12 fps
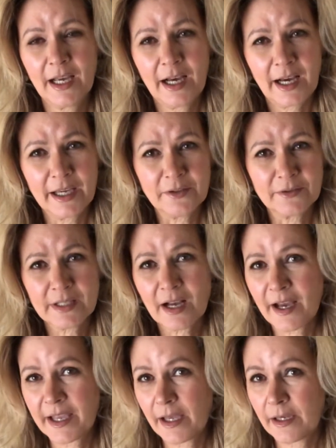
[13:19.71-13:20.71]
I use
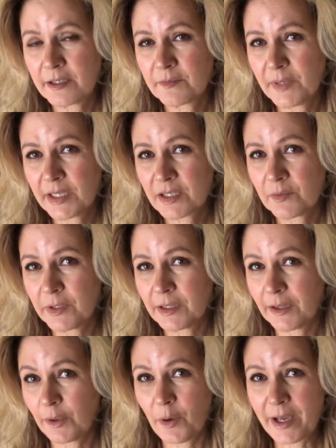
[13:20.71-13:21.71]
high-end mixed with
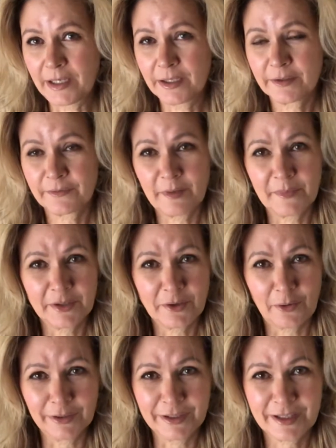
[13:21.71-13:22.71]
low-end from the
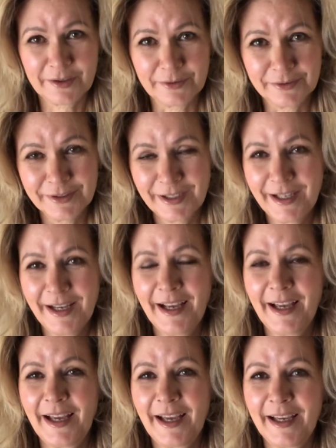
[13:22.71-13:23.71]
dollar store,
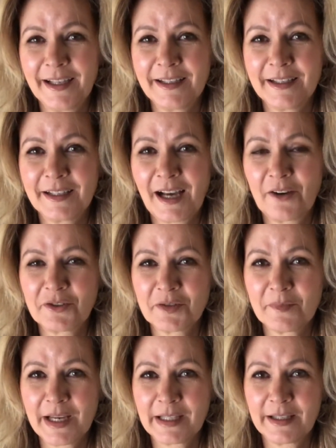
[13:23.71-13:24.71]
and how to
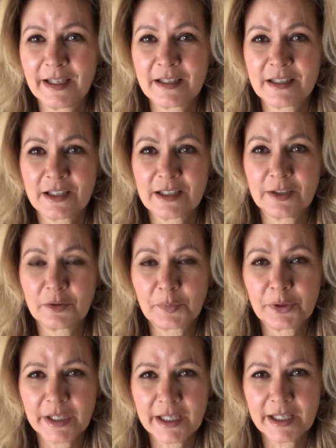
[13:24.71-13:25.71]
make things just look
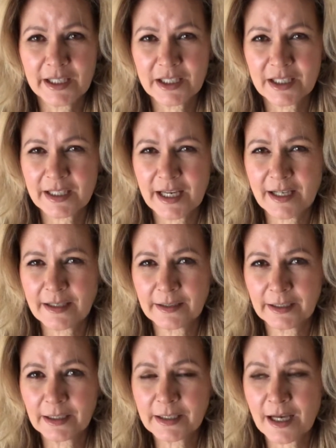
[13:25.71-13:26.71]
pretty. It just takes a
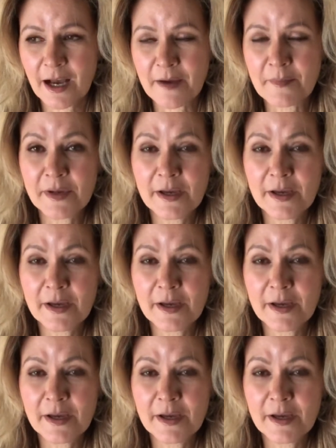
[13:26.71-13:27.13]
little time.